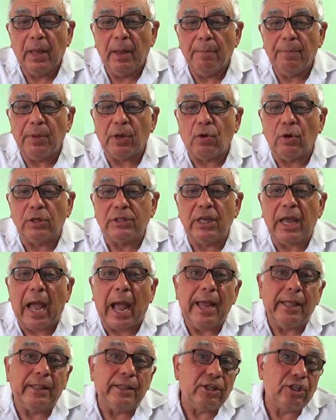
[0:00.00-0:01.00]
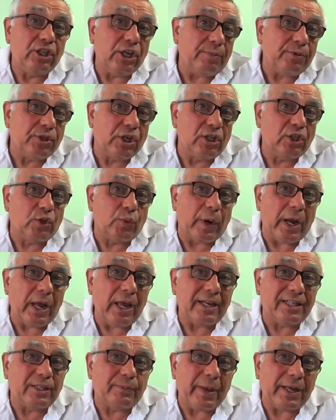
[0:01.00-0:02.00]
because the, the Egyptians were
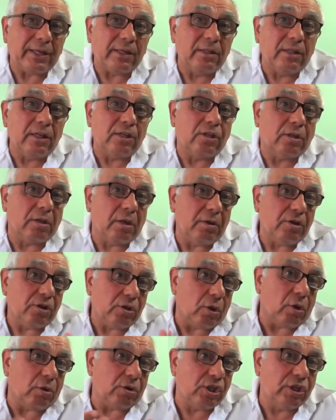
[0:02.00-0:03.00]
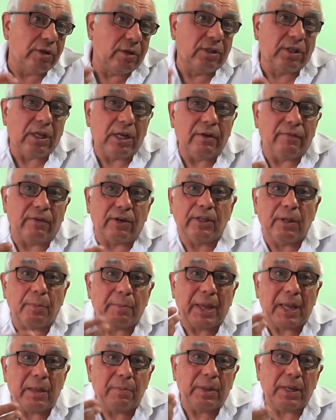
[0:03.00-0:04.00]
expecting that uh, you know she'll deliver the
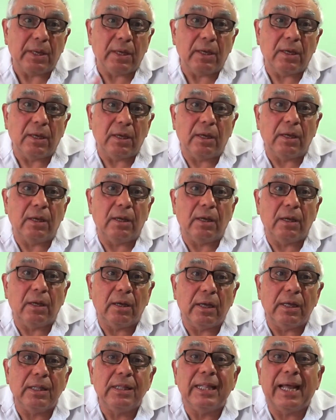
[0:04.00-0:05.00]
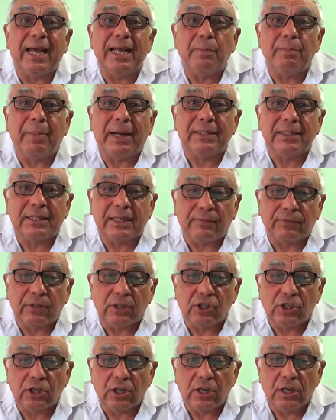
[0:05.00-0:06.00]
baby uh, in nine months after
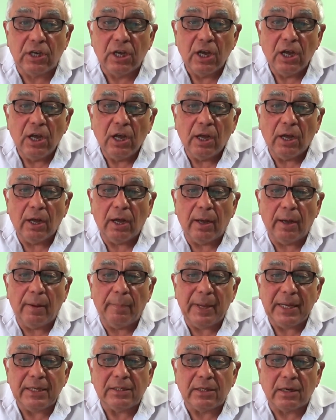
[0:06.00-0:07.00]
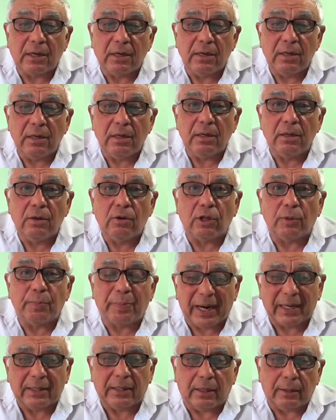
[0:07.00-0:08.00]
she uh, basically got
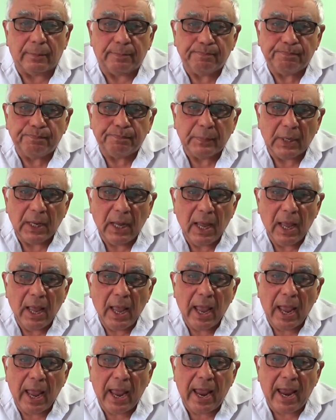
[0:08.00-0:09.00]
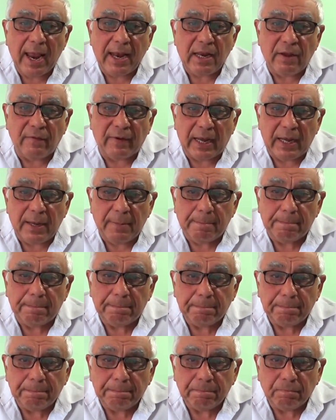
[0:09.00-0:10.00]
pregnant. Anyway,
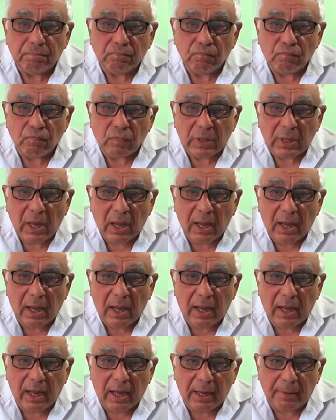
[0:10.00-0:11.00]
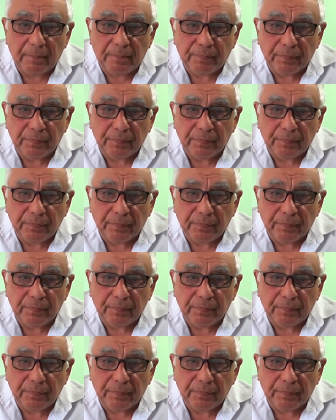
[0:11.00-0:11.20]
um,